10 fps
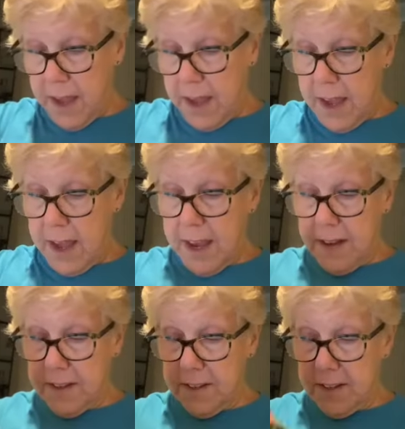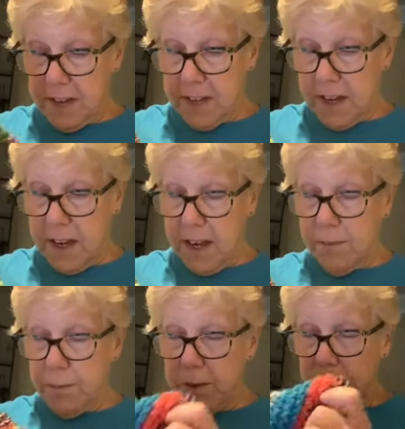And
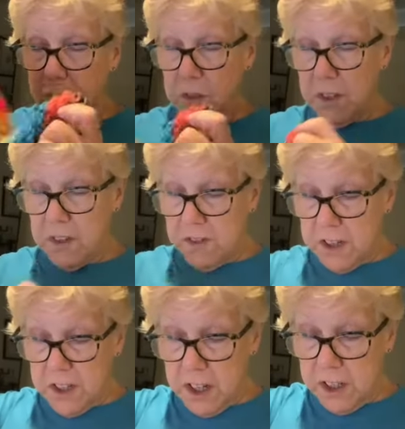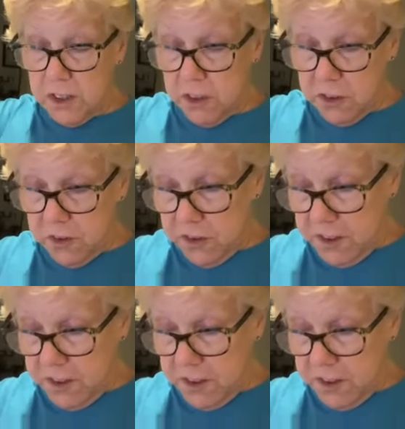I've been doing different colors for the